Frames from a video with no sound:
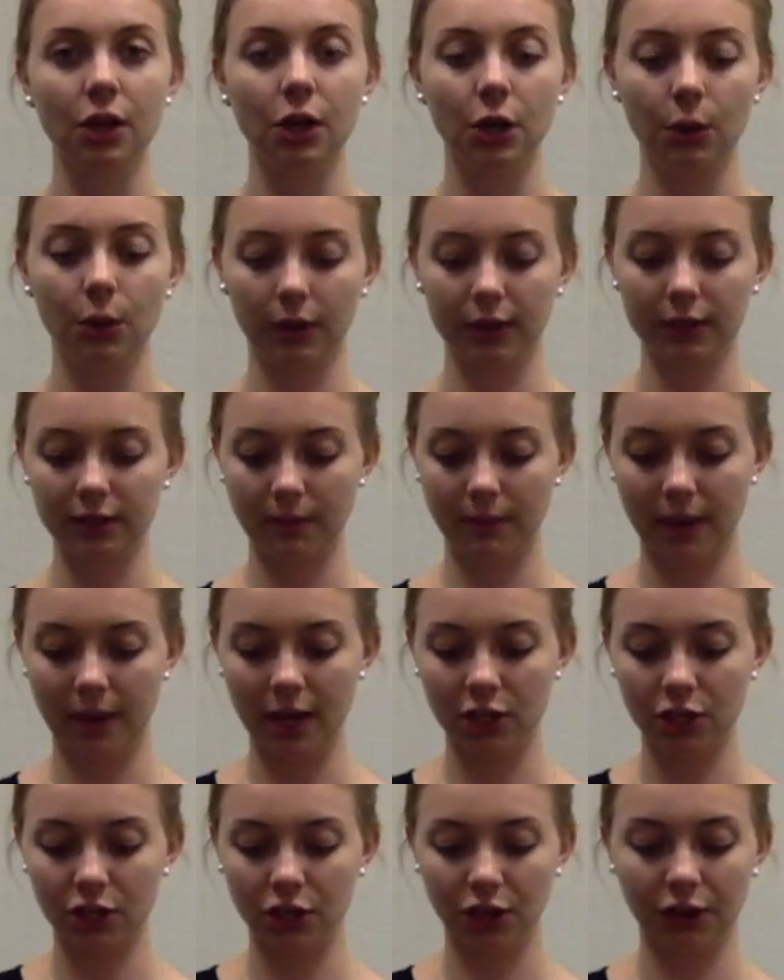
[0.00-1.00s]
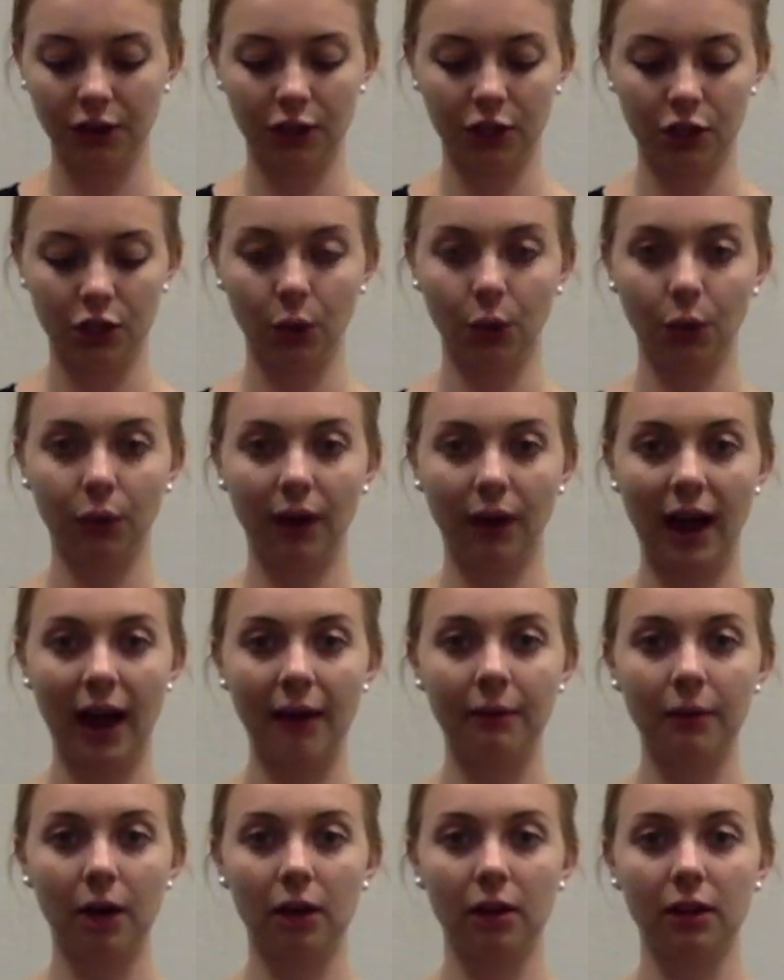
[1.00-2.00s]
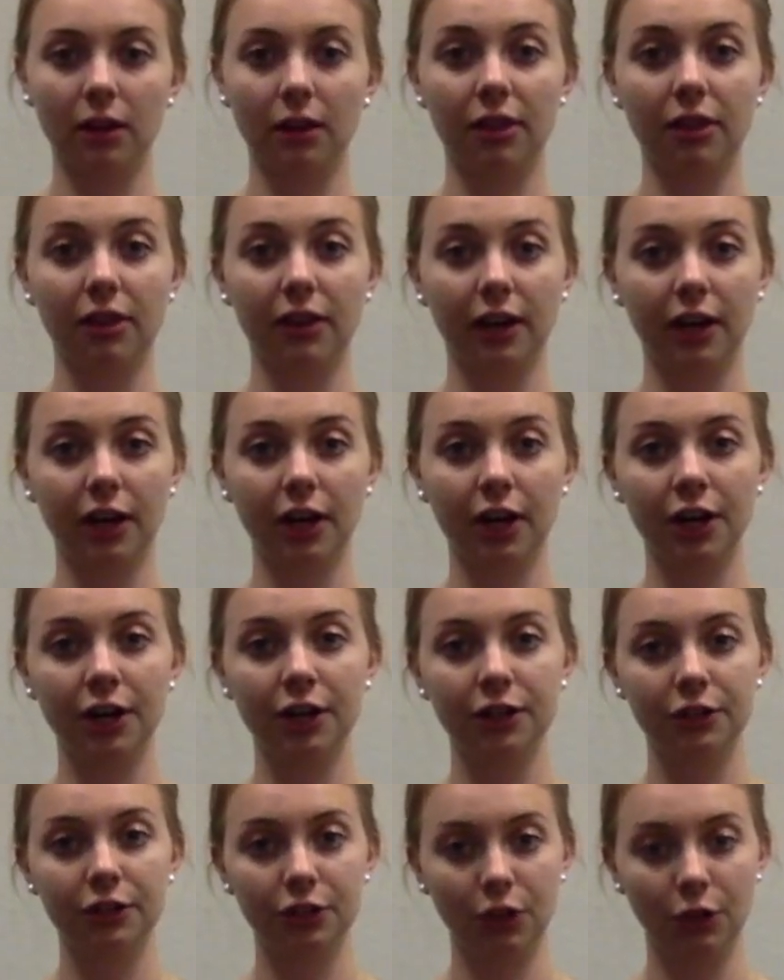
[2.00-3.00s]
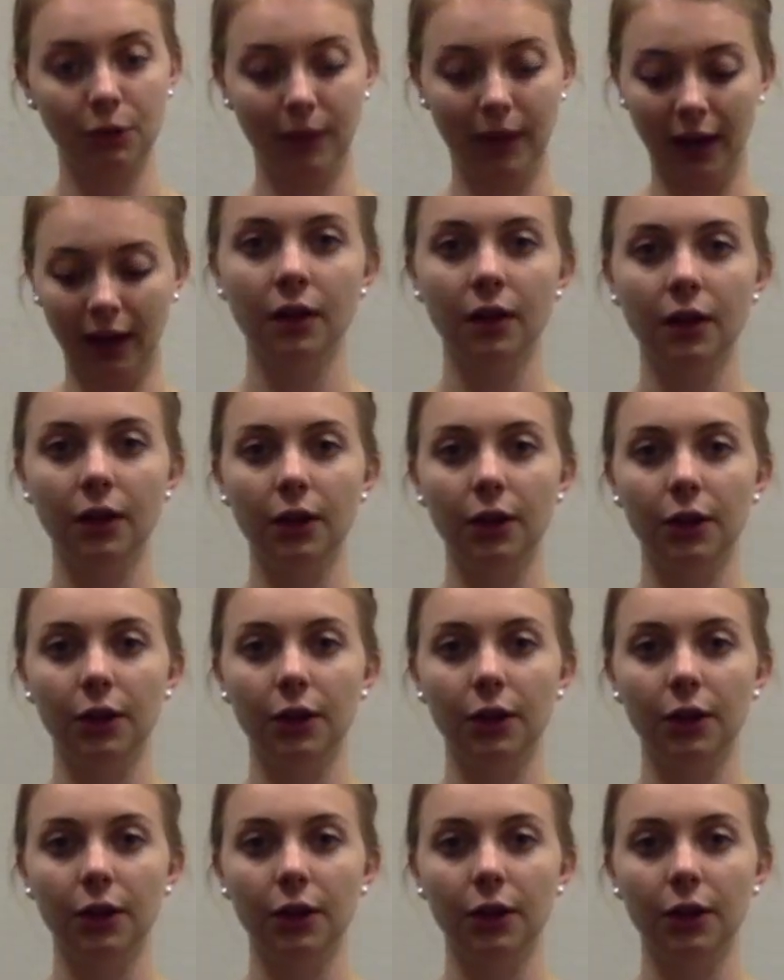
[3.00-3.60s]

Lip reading: you want to make sure that you grab on the thicker tubing.